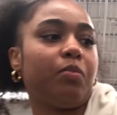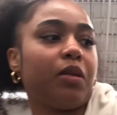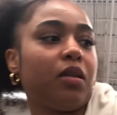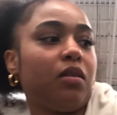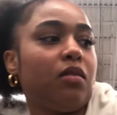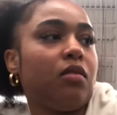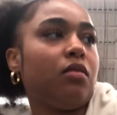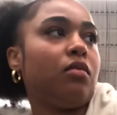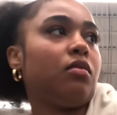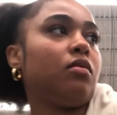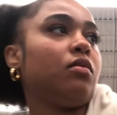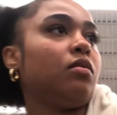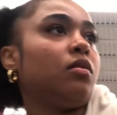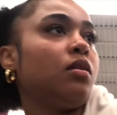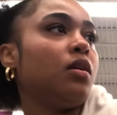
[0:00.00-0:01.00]
but
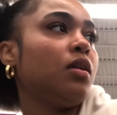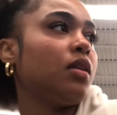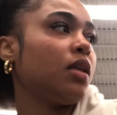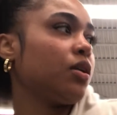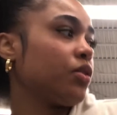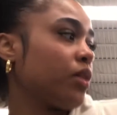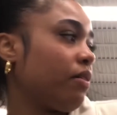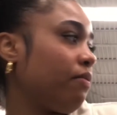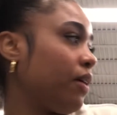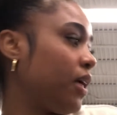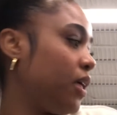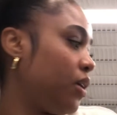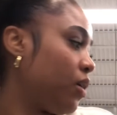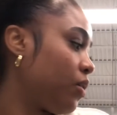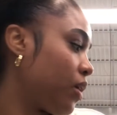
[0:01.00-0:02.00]
they also have like,
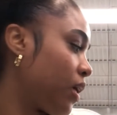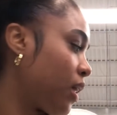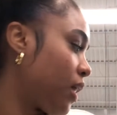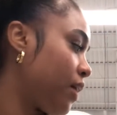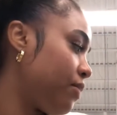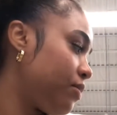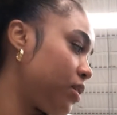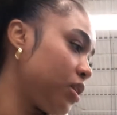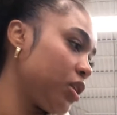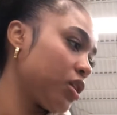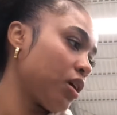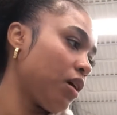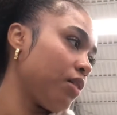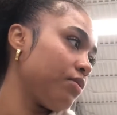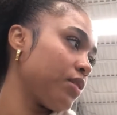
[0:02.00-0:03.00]
you know, the gloves and the
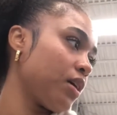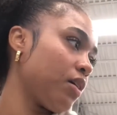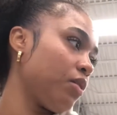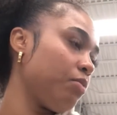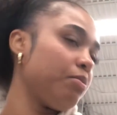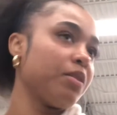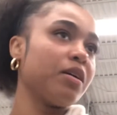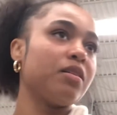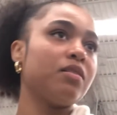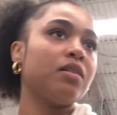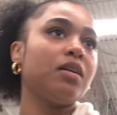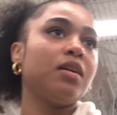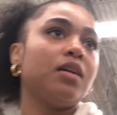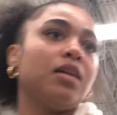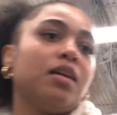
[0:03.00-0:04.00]
scarves out, but
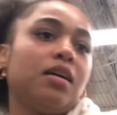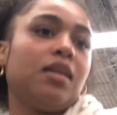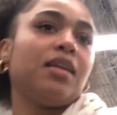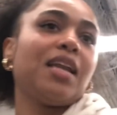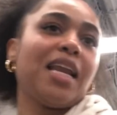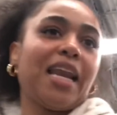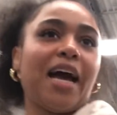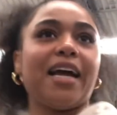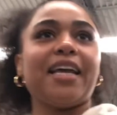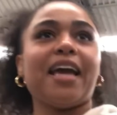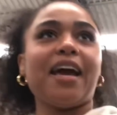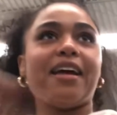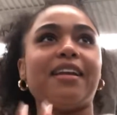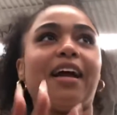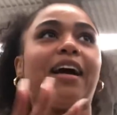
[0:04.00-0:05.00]
not
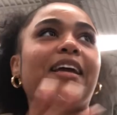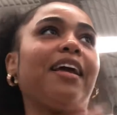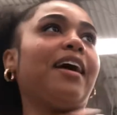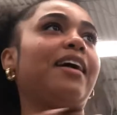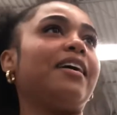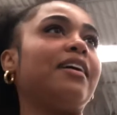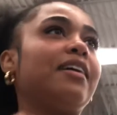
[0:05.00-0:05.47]
yet, not yet.